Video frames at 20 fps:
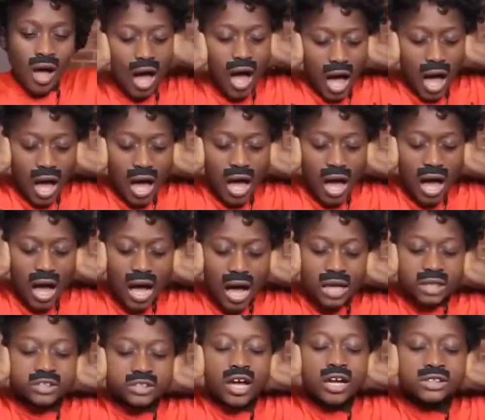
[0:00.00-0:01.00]

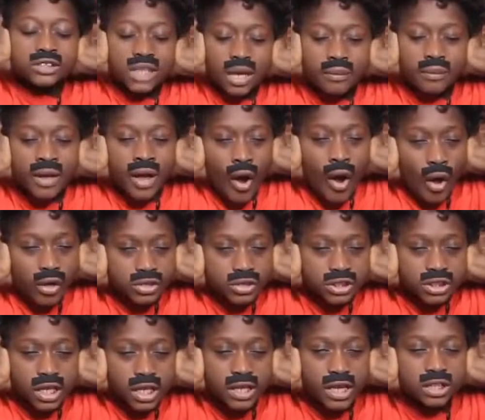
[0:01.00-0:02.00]
tell me I'm
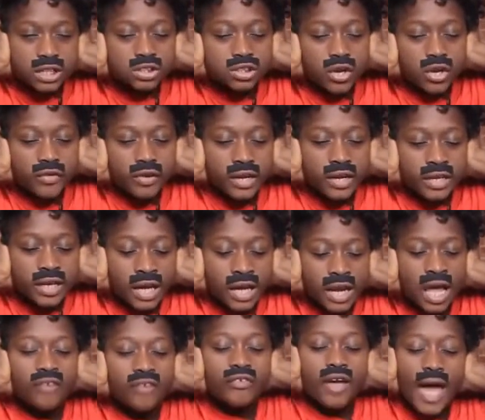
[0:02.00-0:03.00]
going to share that story
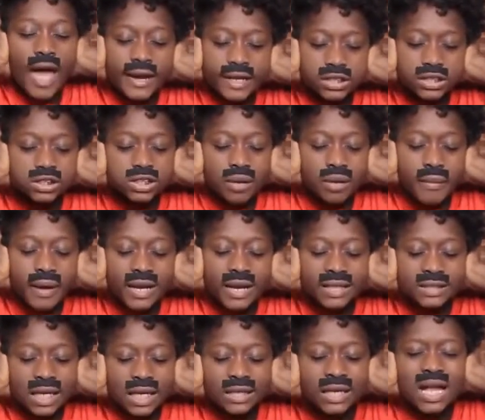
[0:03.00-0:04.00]
again. I've heard it so
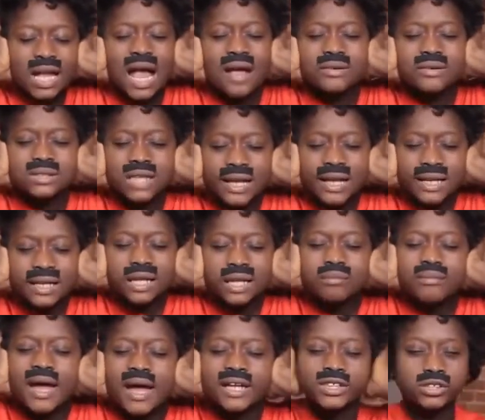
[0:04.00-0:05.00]
many times I can't say it
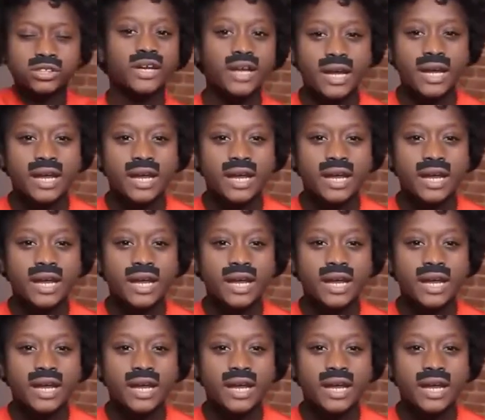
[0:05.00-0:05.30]
in my